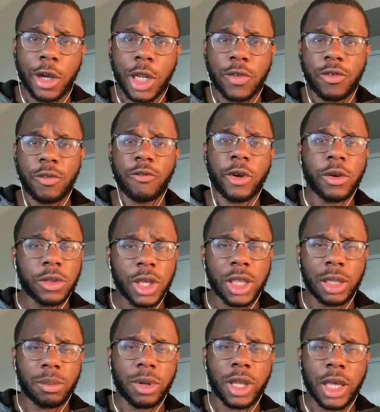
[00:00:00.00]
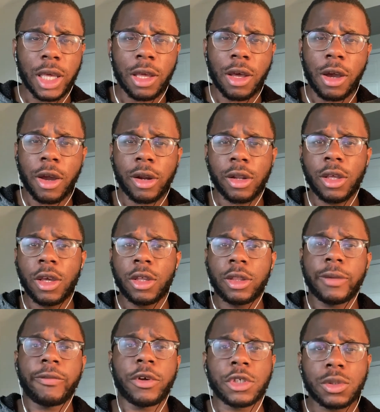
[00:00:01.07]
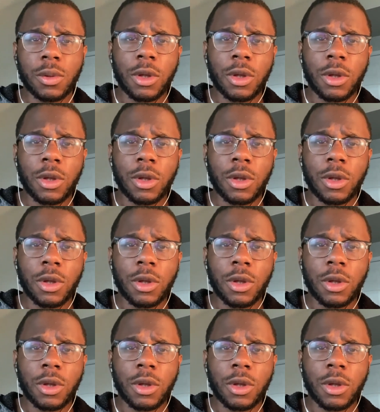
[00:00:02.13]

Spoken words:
If you rotate the playing card, the virtual